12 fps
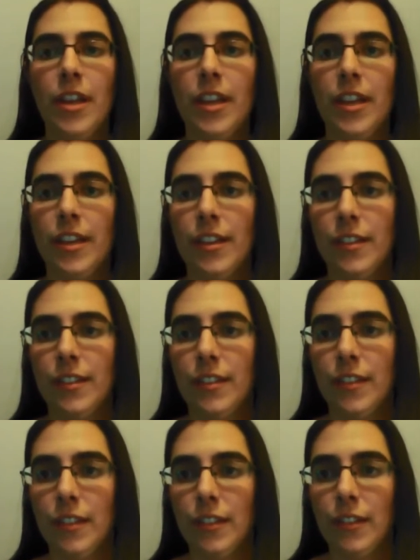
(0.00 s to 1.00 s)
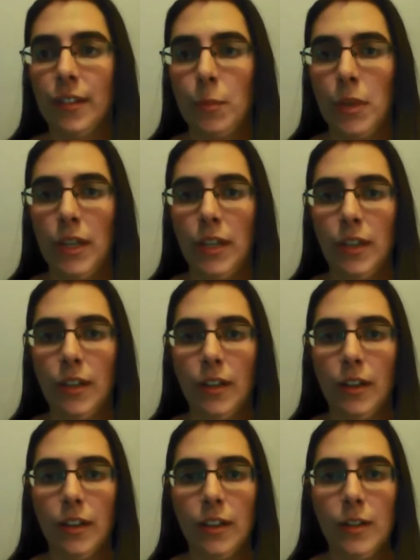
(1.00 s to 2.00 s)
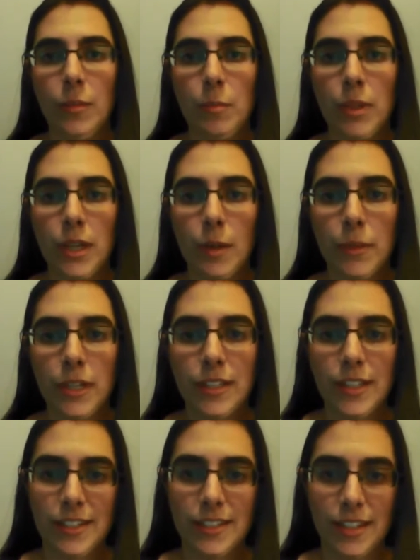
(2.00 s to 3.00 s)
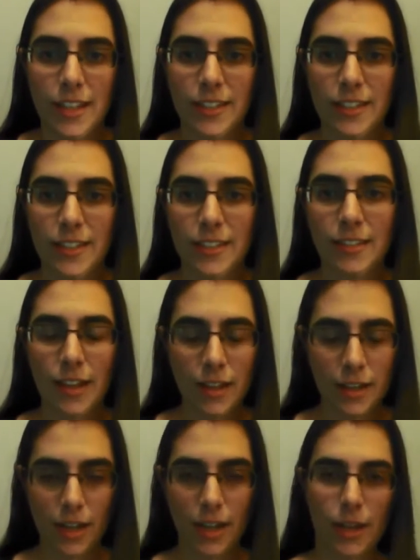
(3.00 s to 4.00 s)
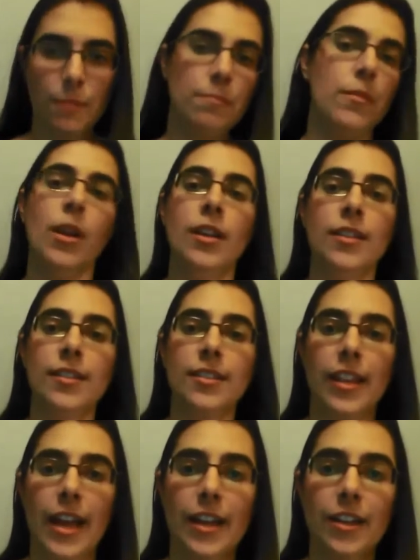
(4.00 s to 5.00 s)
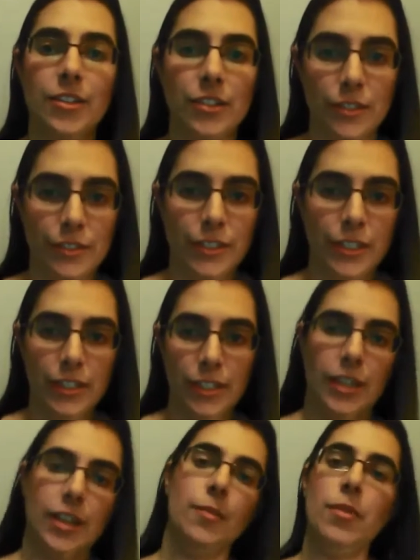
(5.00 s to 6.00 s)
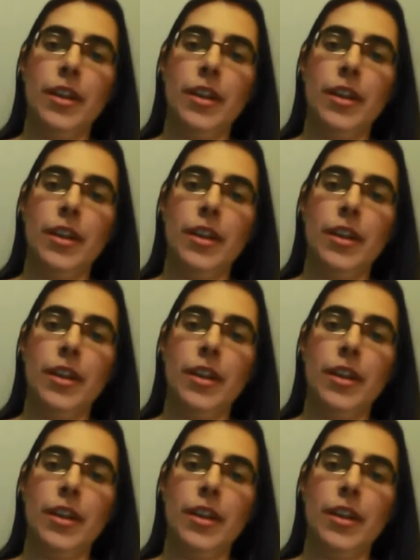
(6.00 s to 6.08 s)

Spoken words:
is going to be on becomingadatascientist.com/learning club.